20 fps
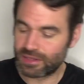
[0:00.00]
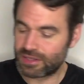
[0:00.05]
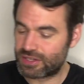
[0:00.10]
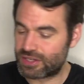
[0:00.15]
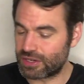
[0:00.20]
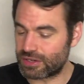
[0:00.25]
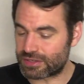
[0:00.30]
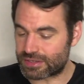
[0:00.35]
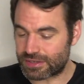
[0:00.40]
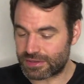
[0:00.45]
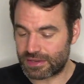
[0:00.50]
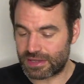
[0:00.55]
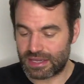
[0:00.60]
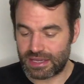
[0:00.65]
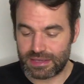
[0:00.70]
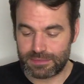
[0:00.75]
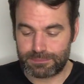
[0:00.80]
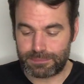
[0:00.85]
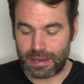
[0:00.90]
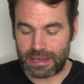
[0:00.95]
Good.
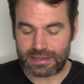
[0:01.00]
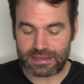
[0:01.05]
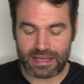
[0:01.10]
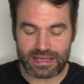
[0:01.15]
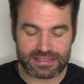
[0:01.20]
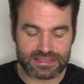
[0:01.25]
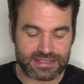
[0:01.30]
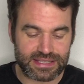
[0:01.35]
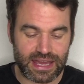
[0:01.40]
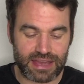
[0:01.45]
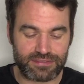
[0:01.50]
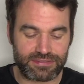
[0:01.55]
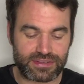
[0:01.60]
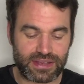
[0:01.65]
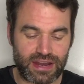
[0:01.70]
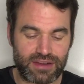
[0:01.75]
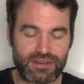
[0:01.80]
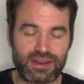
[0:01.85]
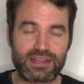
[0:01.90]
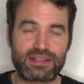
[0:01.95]
But let's dive
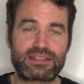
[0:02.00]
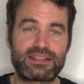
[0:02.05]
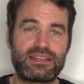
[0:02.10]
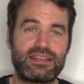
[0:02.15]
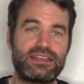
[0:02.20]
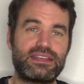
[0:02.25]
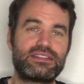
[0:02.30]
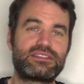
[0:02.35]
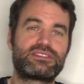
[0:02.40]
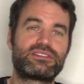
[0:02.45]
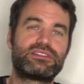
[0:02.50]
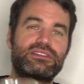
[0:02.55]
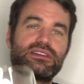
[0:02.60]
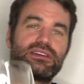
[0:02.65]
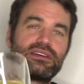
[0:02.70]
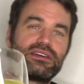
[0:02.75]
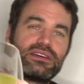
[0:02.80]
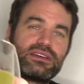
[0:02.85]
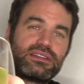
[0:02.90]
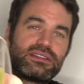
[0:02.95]
directly into
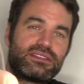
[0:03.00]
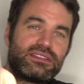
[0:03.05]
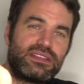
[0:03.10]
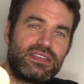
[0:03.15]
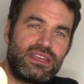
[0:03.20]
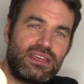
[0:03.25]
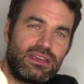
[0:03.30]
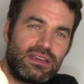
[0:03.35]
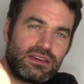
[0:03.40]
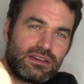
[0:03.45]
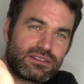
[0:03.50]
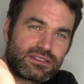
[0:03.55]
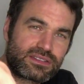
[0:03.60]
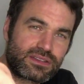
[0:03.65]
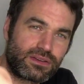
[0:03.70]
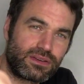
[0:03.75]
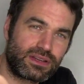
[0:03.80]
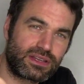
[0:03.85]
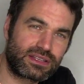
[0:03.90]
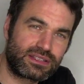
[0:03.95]
the tea.
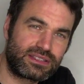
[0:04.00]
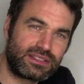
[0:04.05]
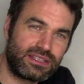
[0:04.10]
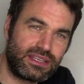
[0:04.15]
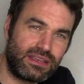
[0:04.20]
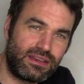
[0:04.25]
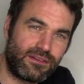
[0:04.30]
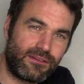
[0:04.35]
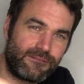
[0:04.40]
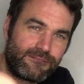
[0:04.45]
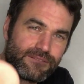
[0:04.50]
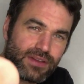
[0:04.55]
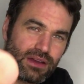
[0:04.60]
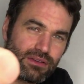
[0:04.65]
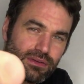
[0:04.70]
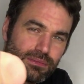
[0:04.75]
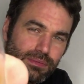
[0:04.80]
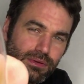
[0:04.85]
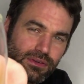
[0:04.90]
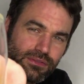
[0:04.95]
So you can see a
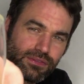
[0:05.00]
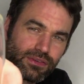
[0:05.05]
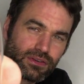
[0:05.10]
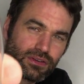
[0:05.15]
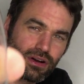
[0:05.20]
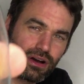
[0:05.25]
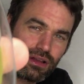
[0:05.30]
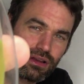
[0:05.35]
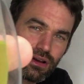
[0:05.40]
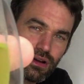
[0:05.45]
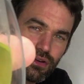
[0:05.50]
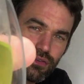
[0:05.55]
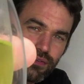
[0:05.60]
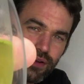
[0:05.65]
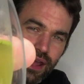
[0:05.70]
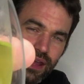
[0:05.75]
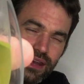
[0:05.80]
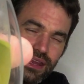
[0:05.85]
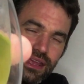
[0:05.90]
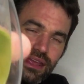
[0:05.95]
very beautiful color
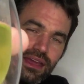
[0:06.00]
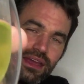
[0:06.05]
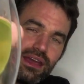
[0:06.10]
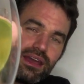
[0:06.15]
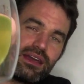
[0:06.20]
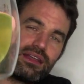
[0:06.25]
already.